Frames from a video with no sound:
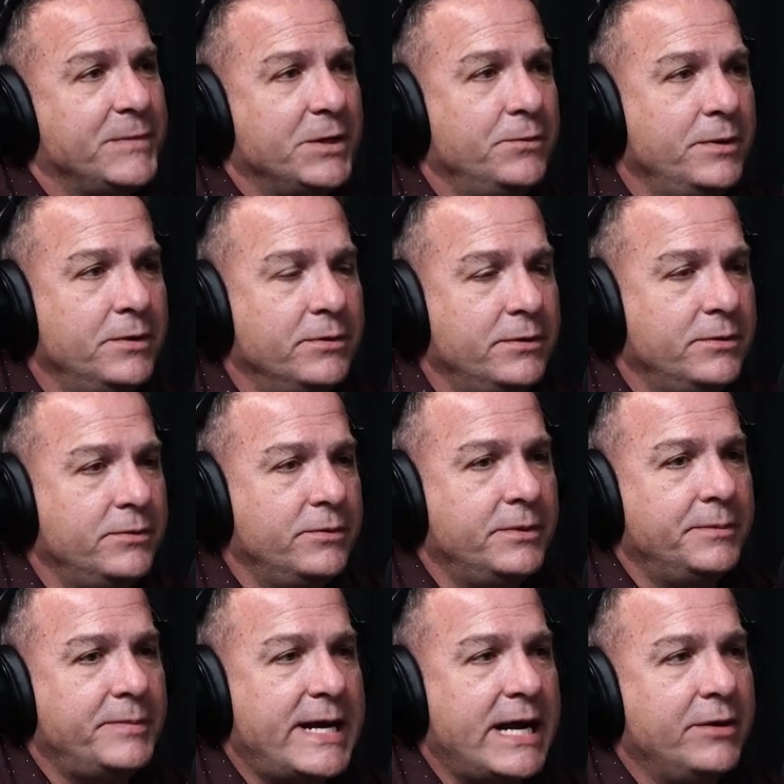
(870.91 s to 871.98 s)
We were
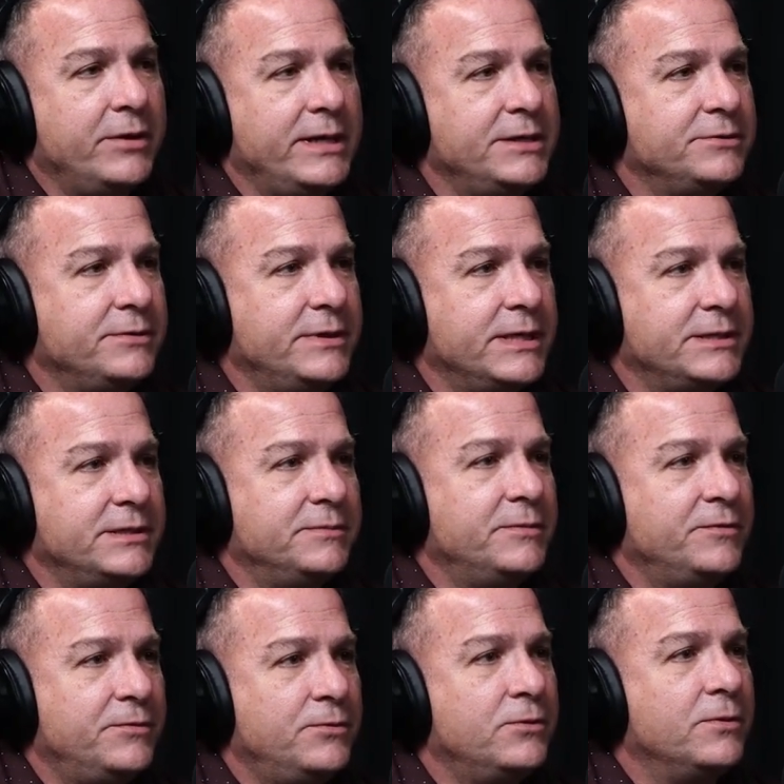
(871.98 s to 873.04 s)
doing pirate interdiction
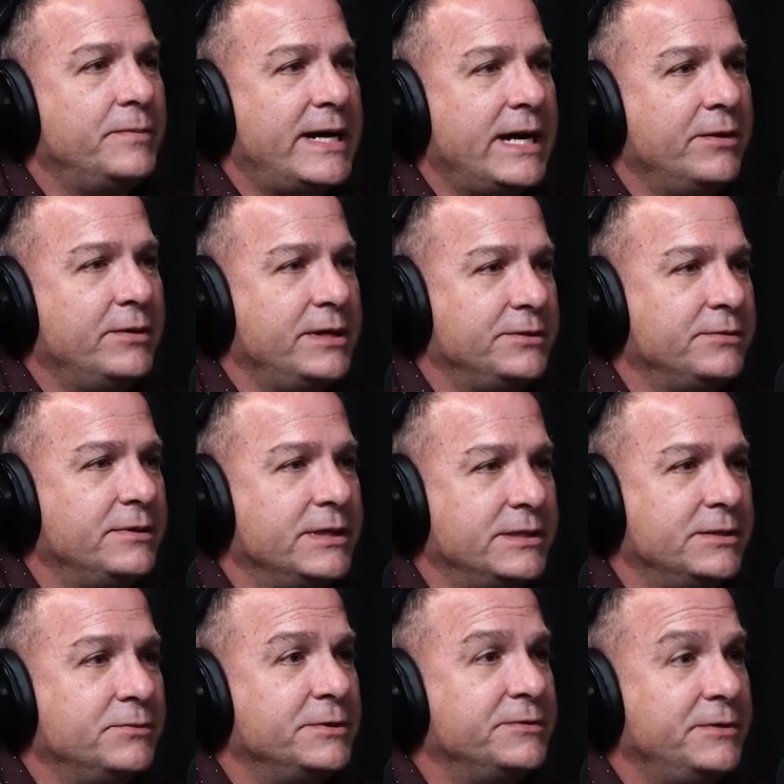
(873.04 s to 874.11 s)
before pirate
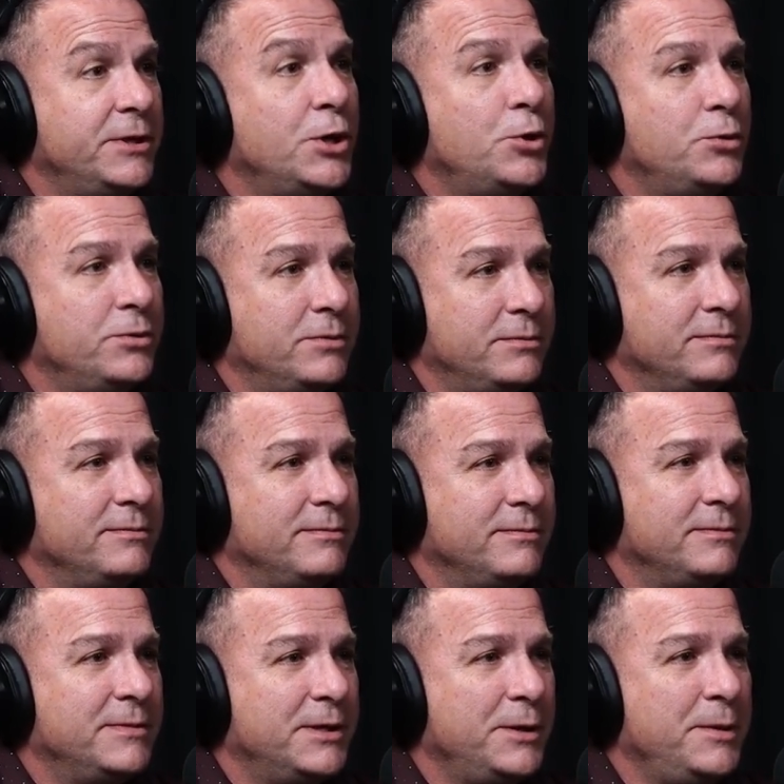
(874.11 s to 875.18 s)
interdiction was known
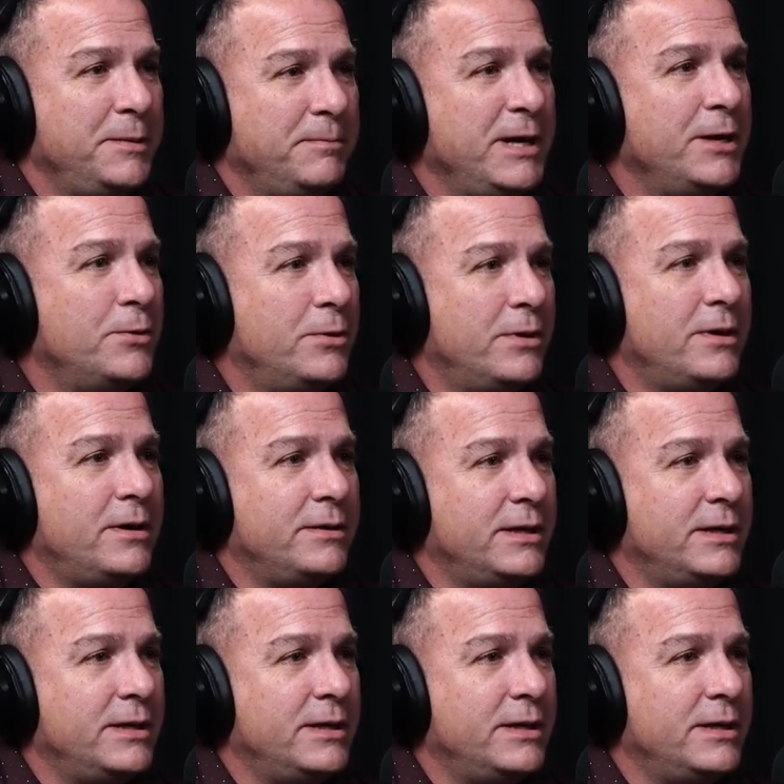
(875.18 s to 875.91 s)
to be going on.